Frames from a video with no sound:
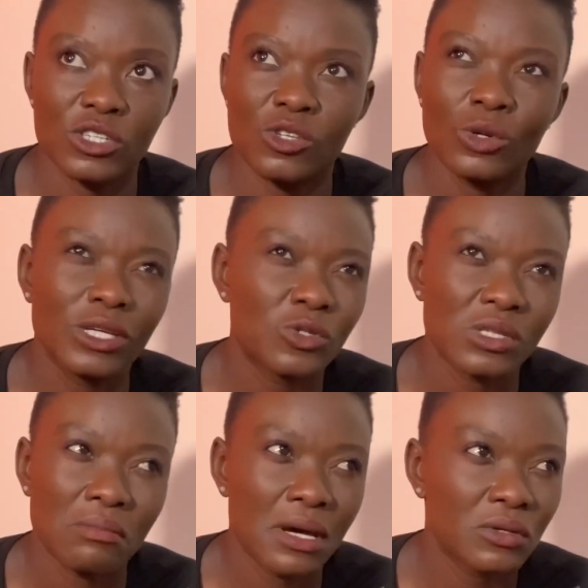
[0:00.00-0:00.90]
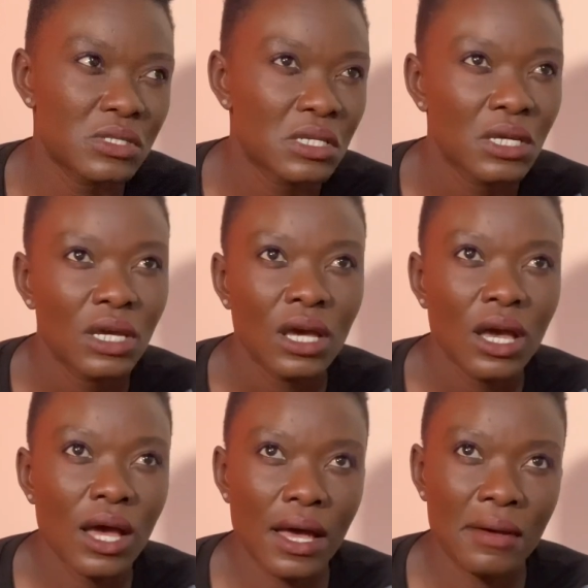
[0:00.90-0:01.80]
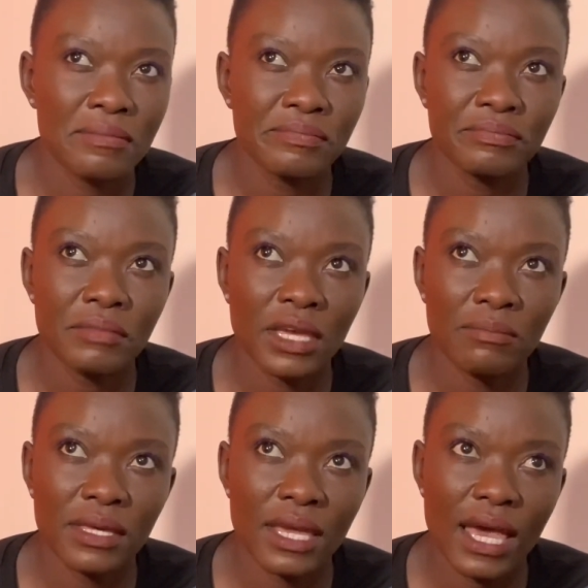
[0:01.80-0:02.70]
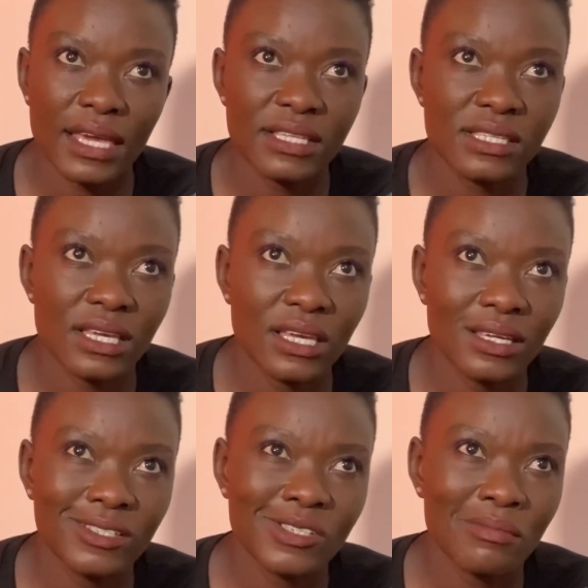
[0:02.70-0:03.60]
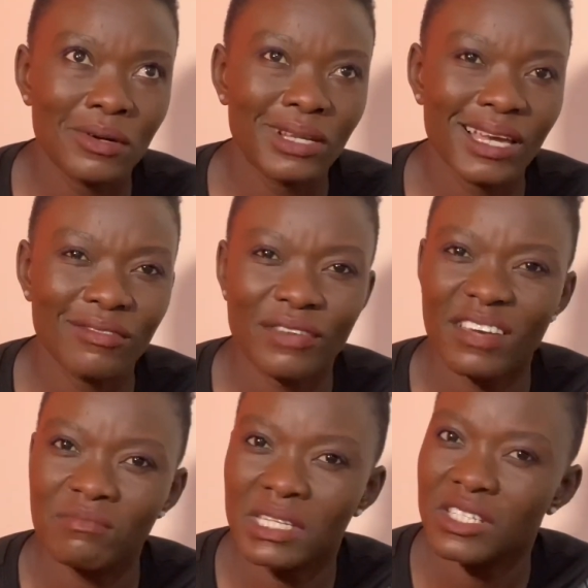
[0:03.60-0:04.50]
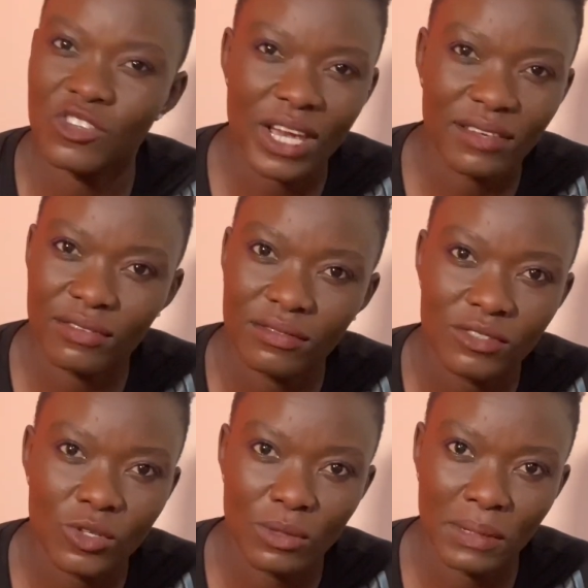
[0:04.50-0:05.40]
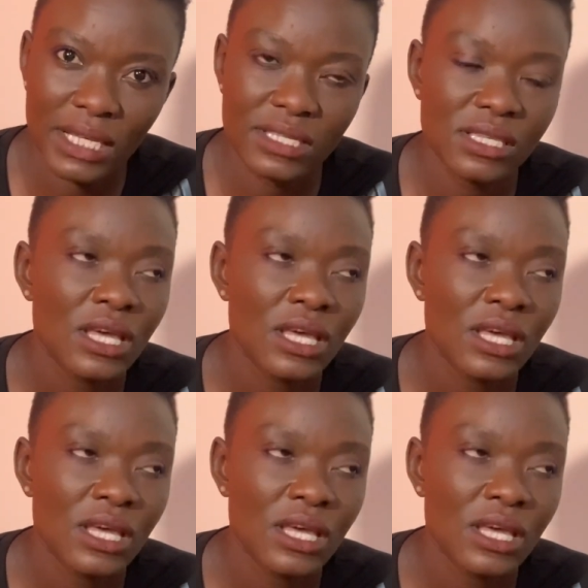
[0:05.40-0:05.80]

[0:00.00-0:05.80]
So it was about um, maybe I can say it is about like a five minute drive to the place.